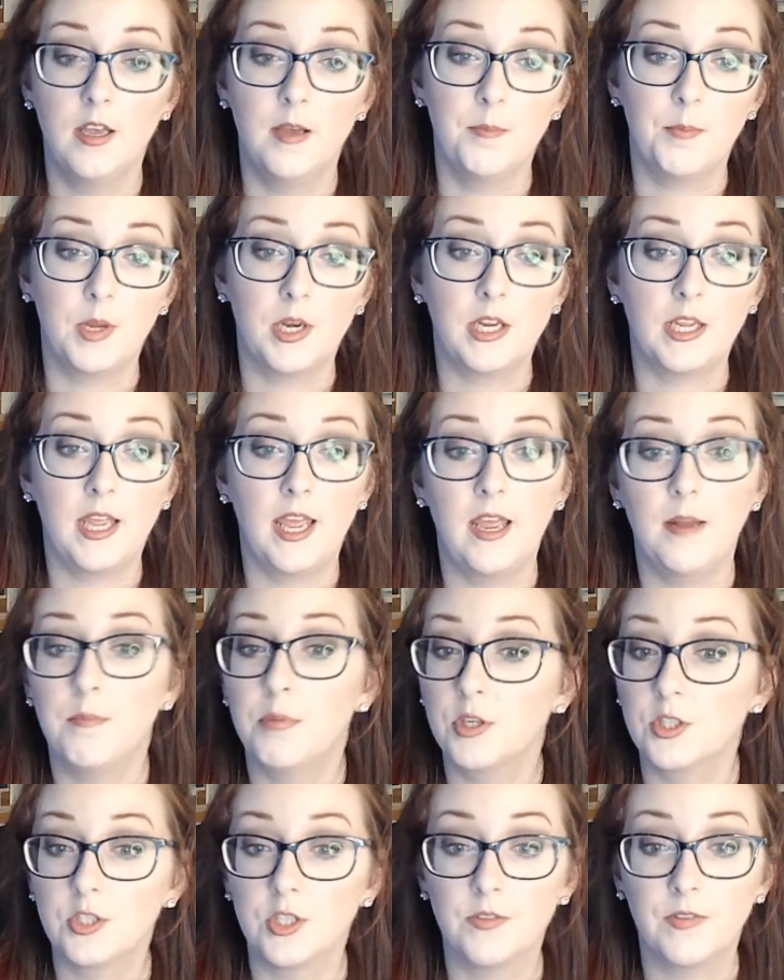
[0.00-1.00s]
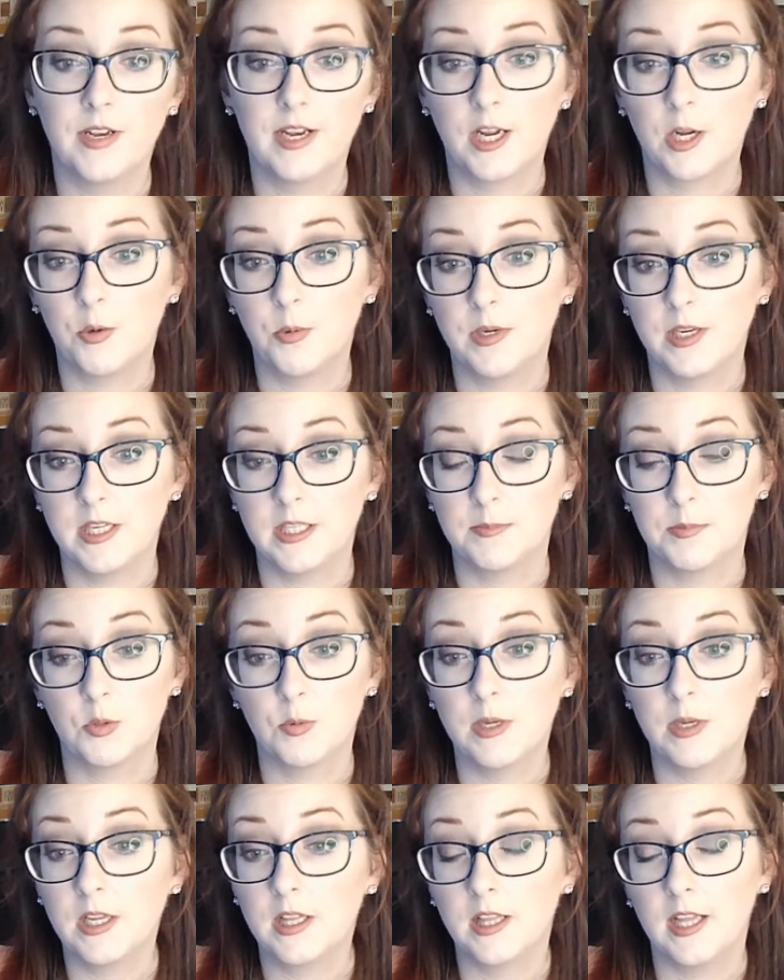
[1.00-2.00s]
but it can preserve inequities
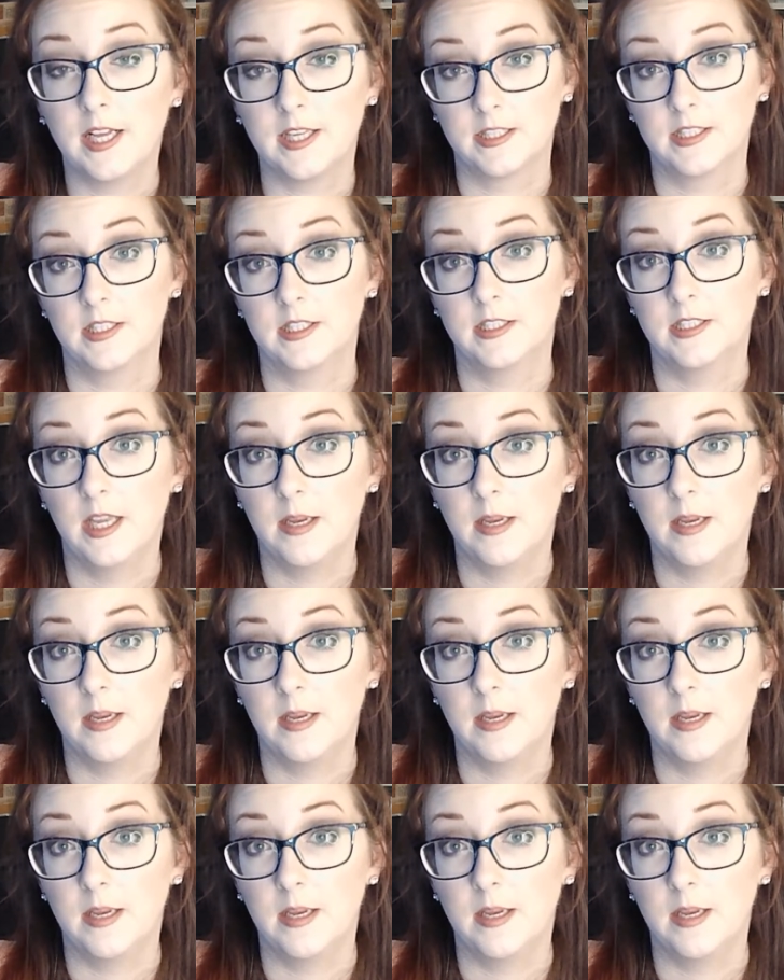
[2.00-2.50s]
between classes